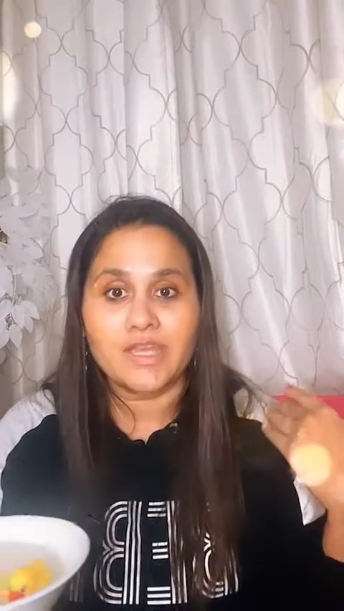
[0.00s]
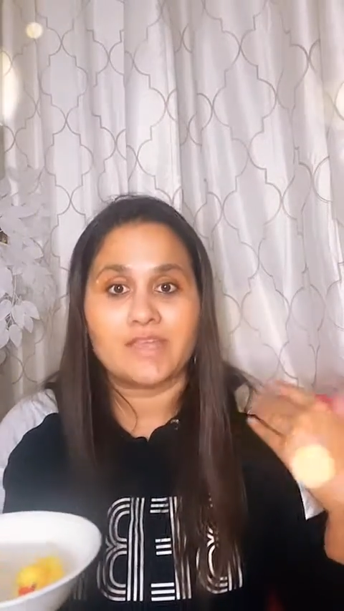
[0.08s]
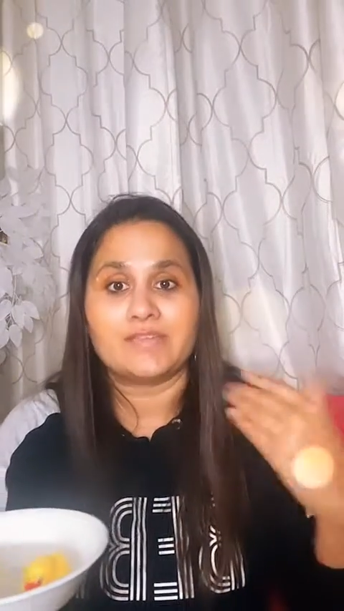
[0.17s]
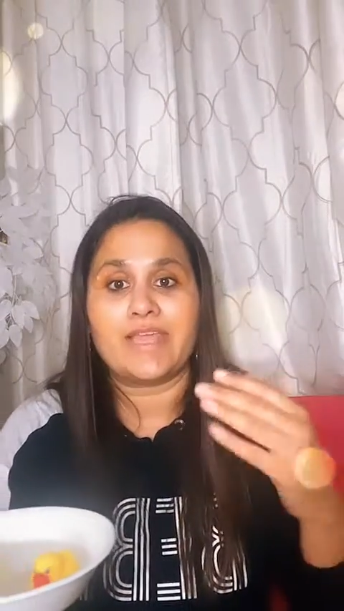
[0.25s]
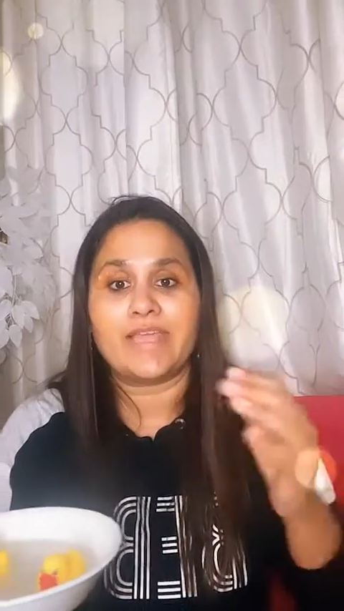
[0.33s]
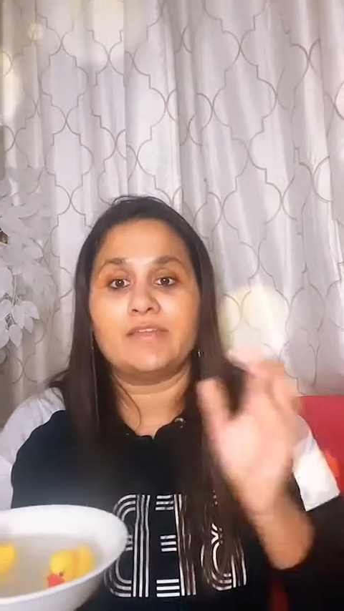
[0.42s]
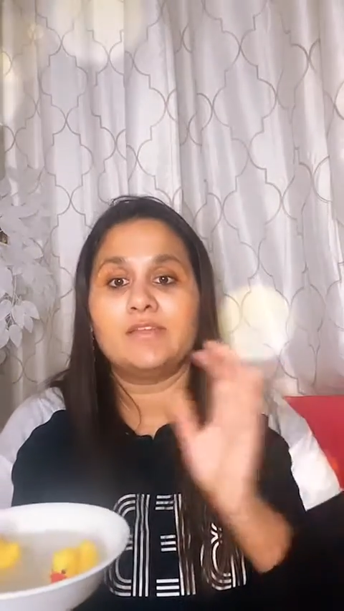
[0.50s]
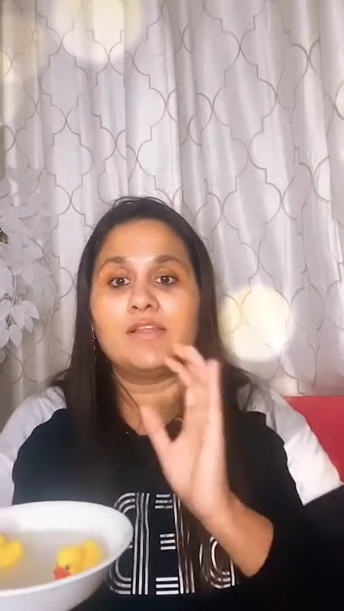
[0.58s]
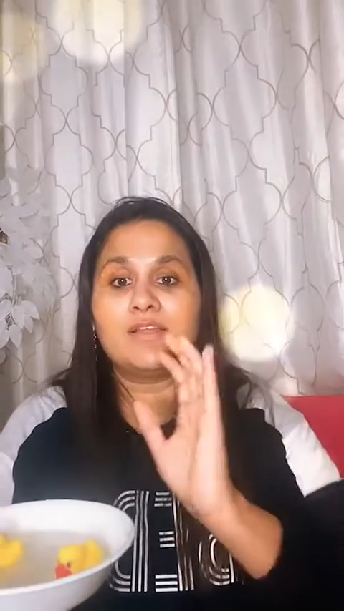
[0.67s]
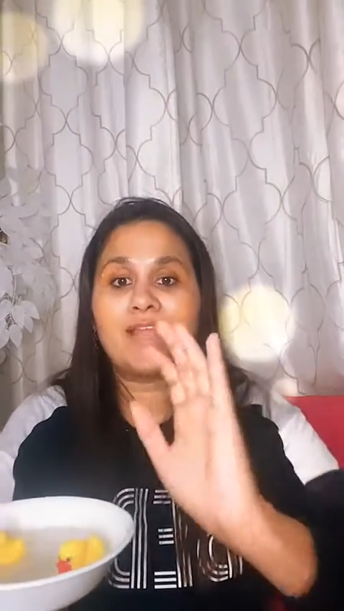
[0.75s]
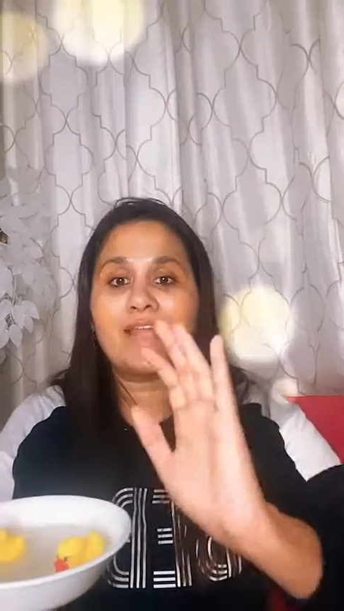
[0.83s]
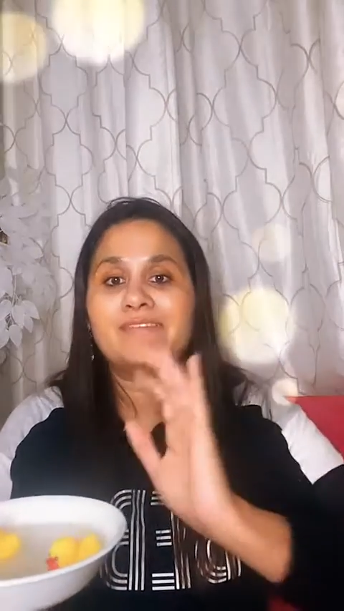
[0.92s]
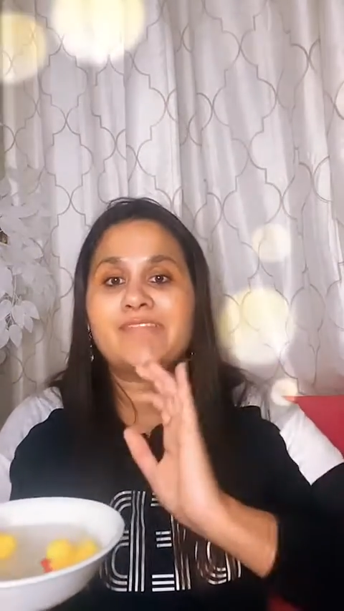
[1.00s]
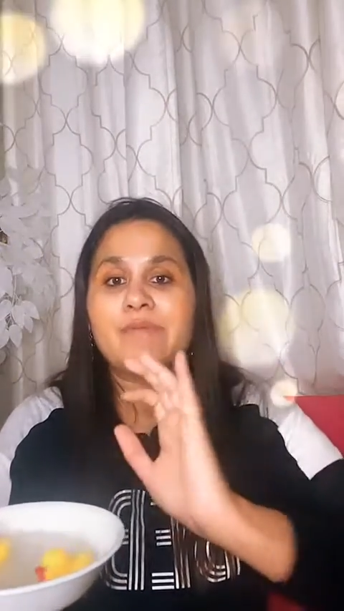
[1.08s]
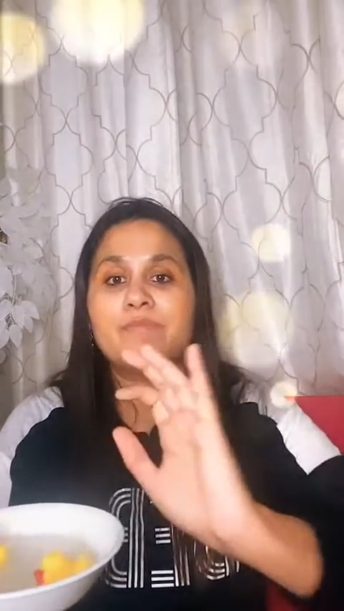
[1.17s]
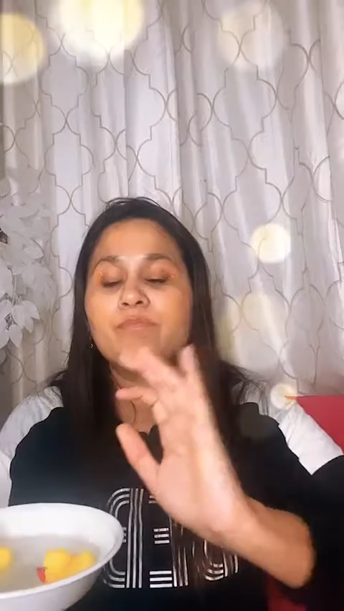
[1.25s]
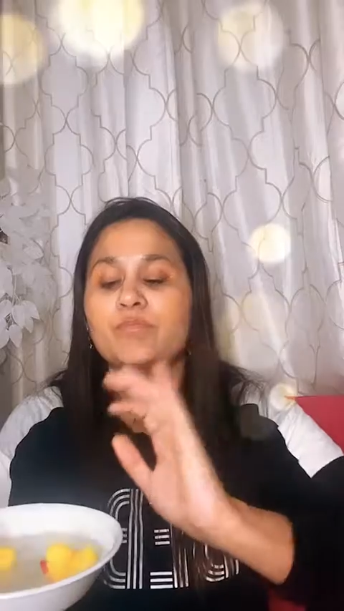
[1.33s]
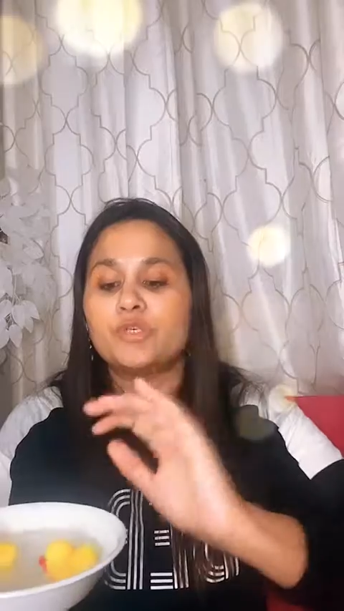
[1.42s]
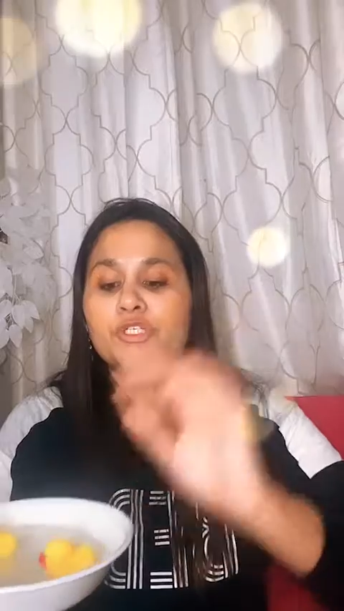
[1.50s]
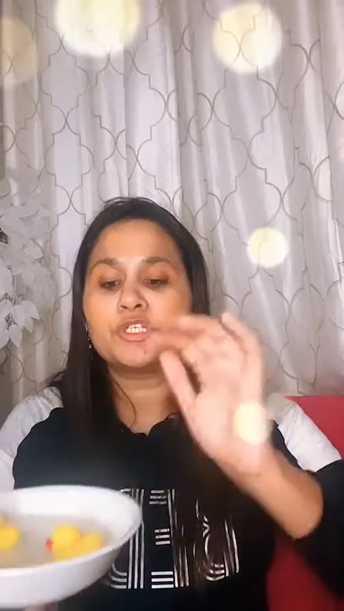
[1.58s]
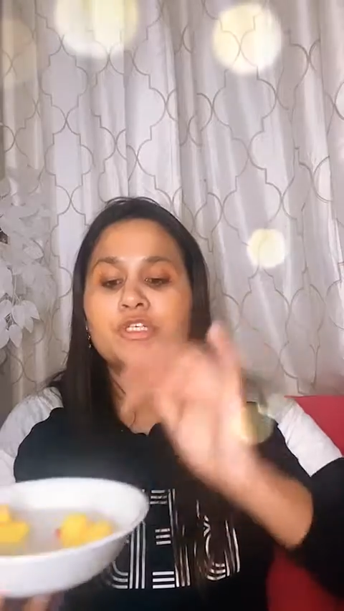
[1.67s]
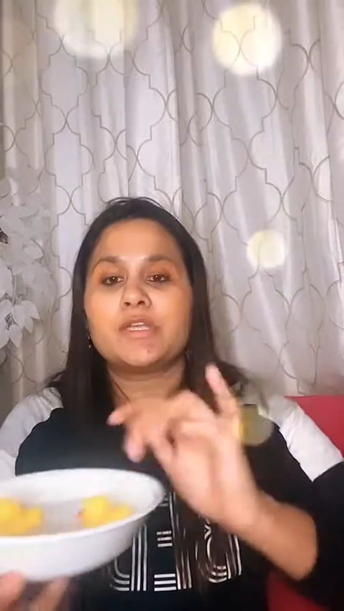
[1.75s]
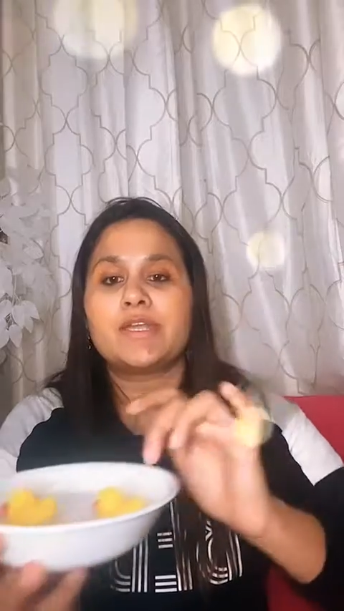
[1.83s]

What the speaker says: then let them push